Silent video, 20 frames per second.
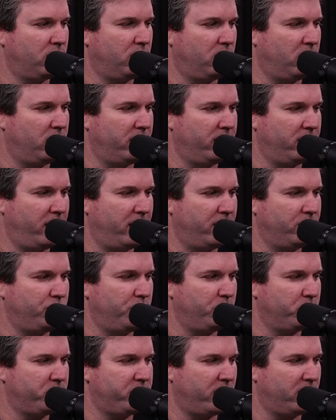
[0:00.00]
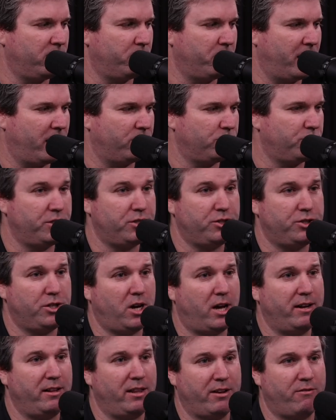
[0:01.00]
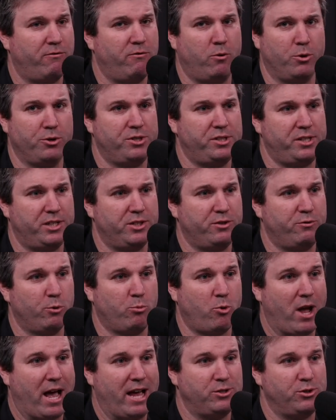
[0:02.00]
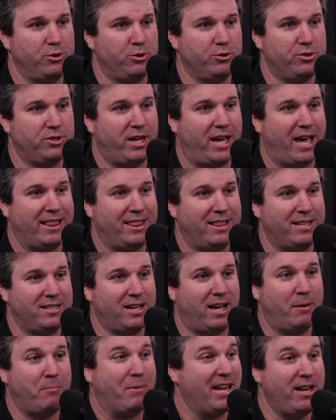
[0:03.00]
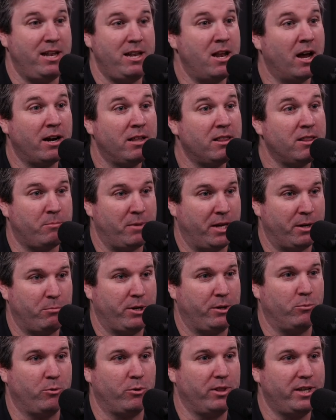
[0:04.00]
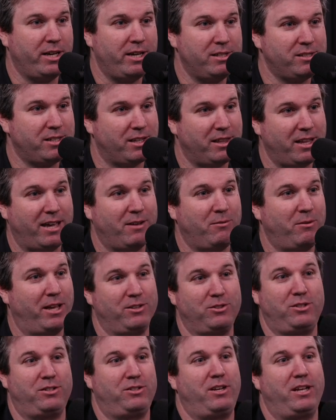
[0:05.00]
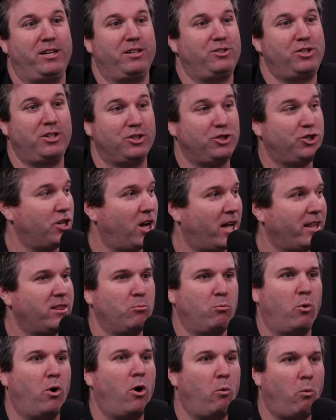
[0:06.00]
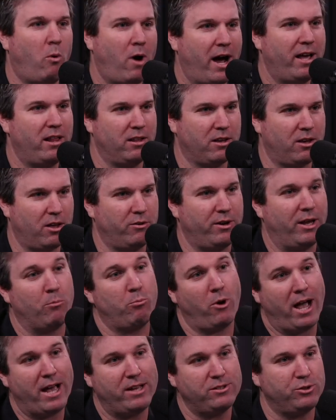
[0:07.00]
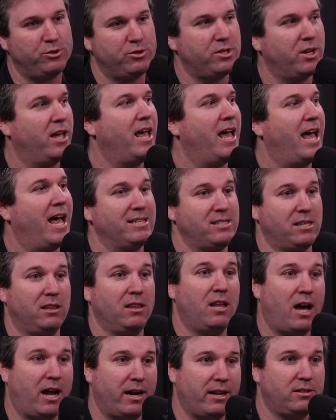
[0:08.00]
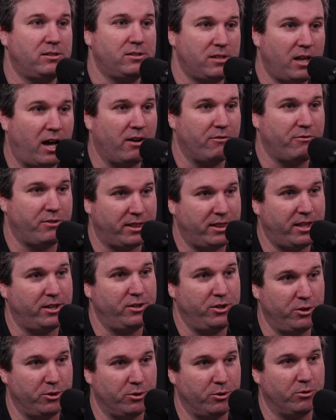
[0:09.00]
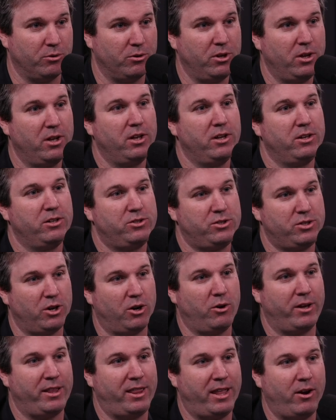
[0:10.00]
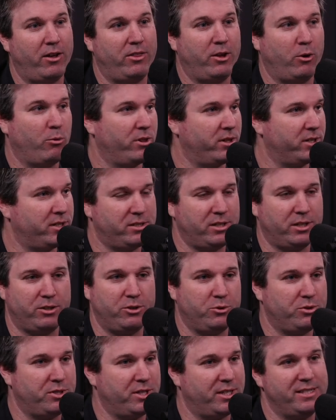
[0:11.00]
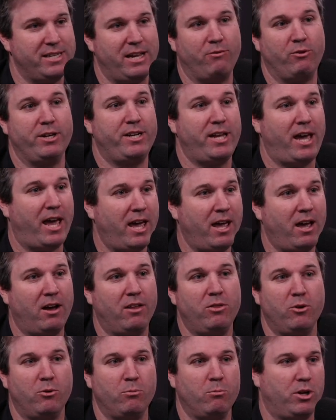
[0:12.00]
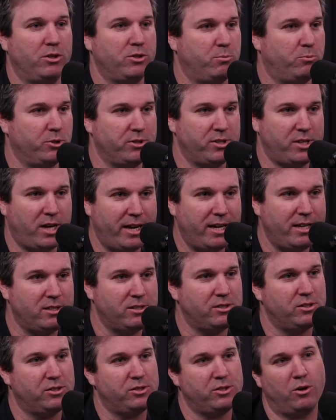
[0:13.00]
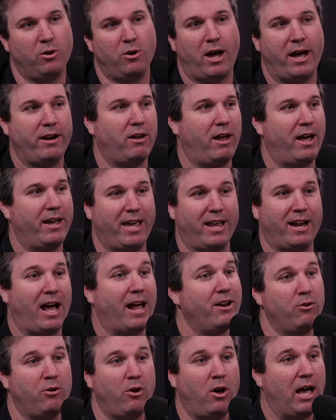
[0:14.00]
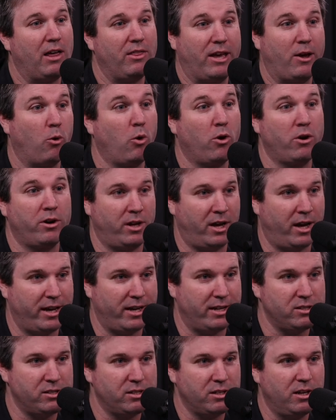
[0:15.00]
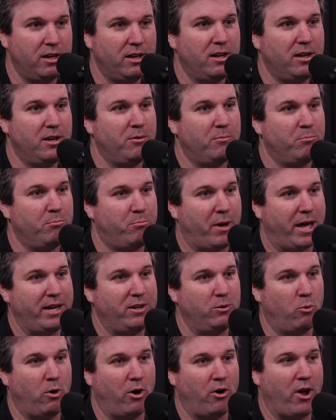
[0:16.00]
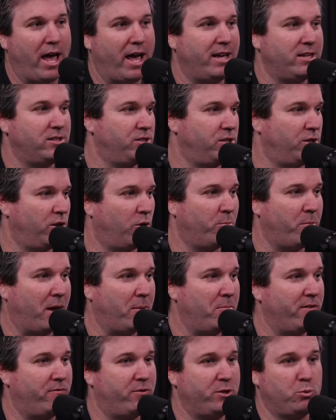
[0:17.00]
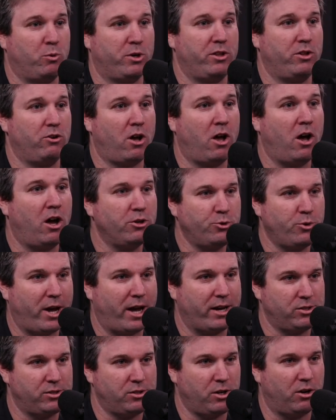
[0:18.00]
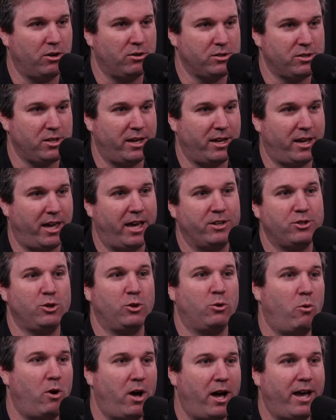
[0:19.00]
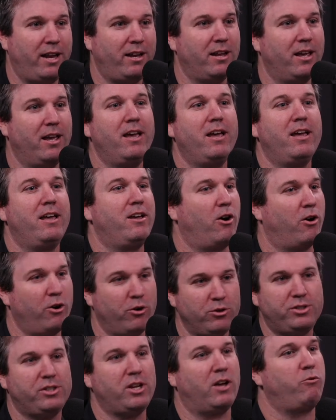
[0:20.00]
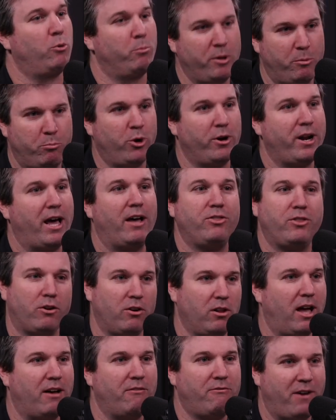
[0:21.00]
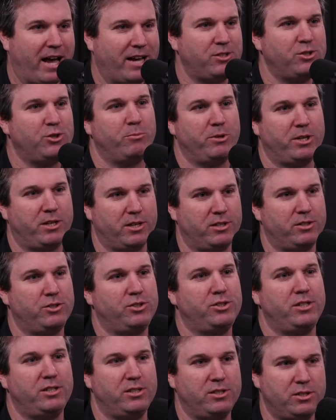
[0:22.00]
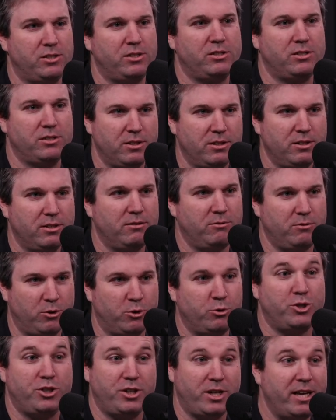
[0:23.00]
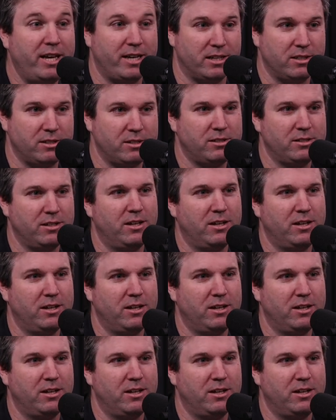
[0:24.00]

on and she was telling me how she had shot like 4 scenes for Brazzers at the time and none of them had been released and she had shot them a while ago. Now Brazzers has a lot of stuff that they do. So and they're releasing new scenes every day on their multiple sites. So I don't know how they organize whereas, you know, maybe if it's one of their contract stars like Angela White, her stuff will be put out there a lot faster because she's who she is.